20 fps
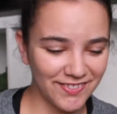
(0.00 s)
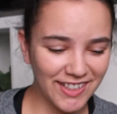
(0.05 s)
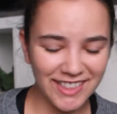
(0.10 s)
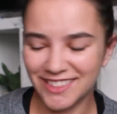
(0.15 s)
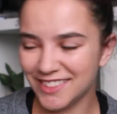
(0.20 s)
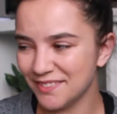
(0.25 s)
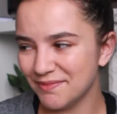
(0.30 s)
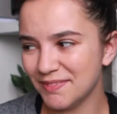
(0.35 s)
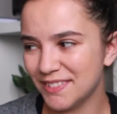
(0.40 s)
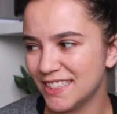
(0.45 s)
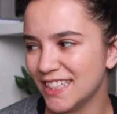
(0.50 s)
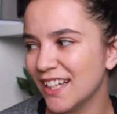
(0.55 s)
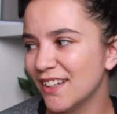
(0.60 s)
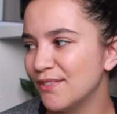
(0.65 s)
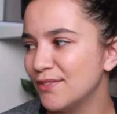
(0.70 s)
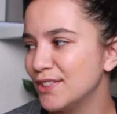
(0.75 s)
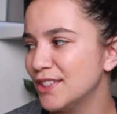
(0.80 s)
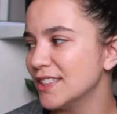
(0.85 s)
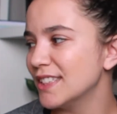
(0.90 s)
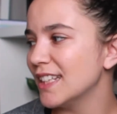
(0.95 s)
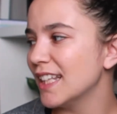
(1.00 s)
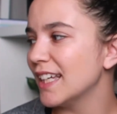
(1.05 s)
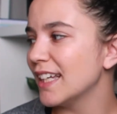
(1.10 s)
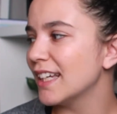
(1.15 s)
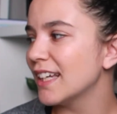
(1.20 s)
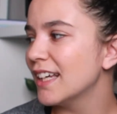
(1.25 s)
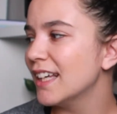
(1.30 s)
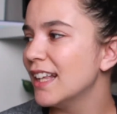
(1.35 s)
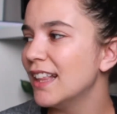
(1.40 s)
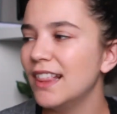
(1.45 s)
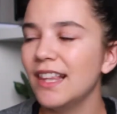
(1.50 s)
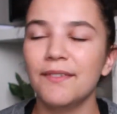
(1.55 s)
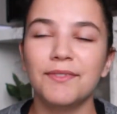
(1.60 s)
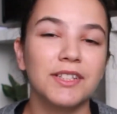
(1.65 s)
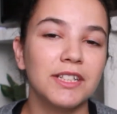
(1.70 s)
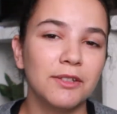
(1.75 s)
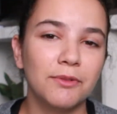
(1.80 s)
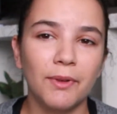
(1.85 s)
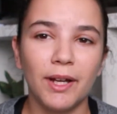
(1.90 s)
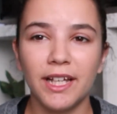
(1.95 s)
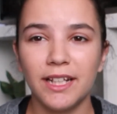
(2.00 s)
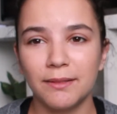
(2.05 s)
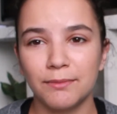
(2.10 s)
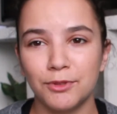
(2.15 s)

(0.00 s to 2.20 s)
random stuff, just like left and right.